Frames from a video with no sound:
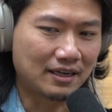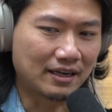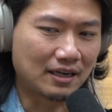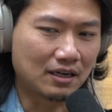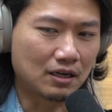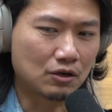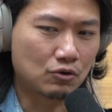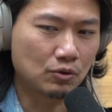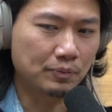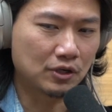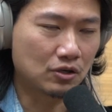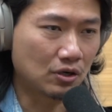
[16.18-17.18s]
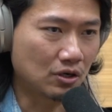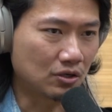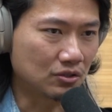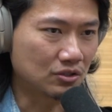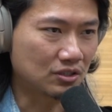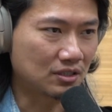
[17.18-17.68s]
like a group of
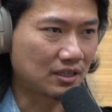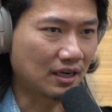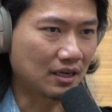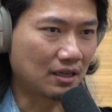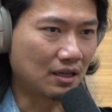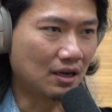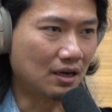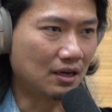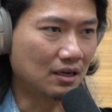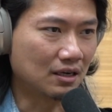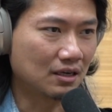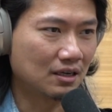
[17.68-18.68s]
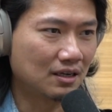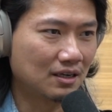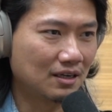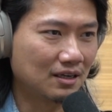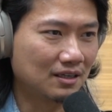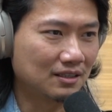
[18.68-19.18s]
girls getting along
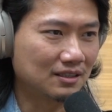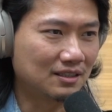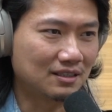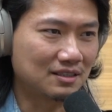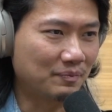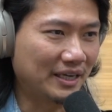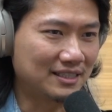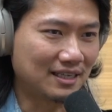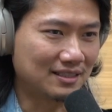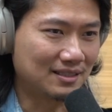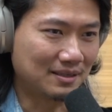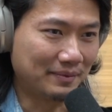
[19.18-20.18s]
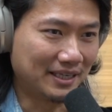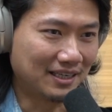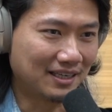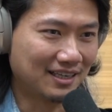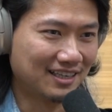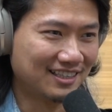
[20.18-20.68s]
doesn't make sense to me,
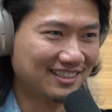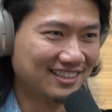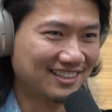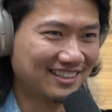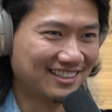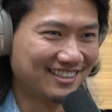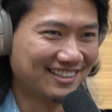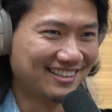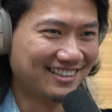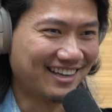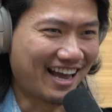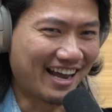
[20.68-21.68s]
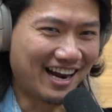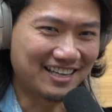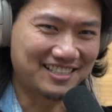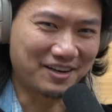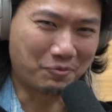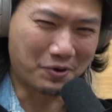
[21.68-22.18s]
and I
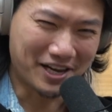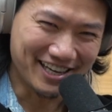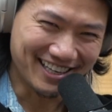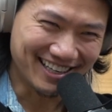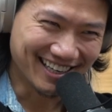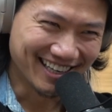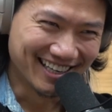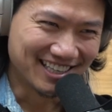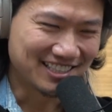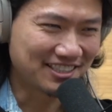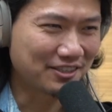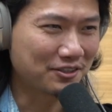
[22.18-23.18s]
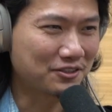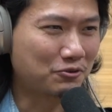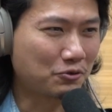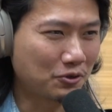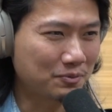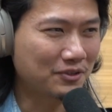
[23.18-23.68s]
said, "What?" She goes,
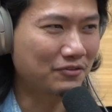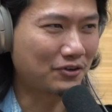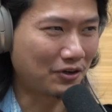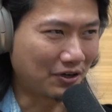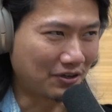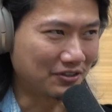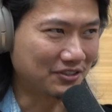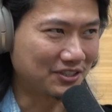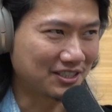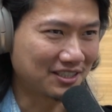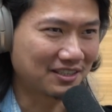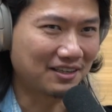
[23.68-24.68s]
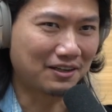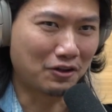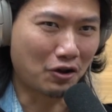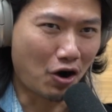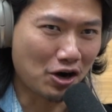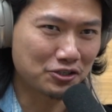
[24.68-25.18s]
"Groups of girls, a
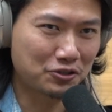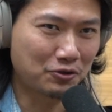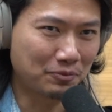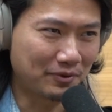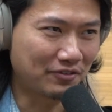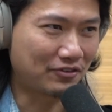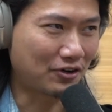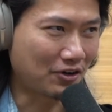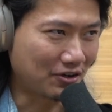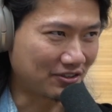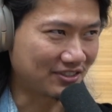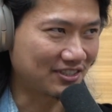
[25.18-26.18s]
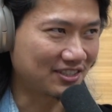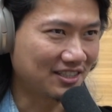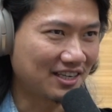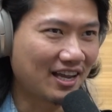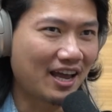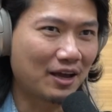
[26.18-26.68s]
large group of girls
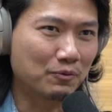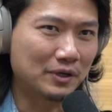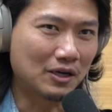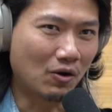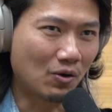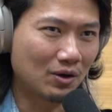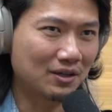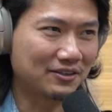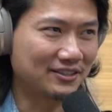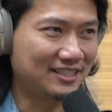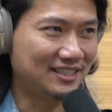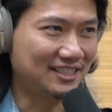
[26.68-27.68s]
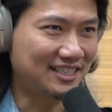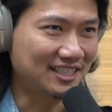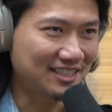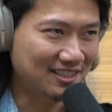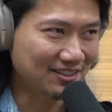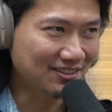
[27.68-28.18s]
and we all are
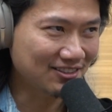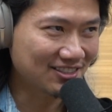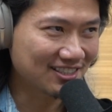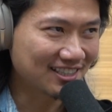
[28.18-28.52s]
sisters.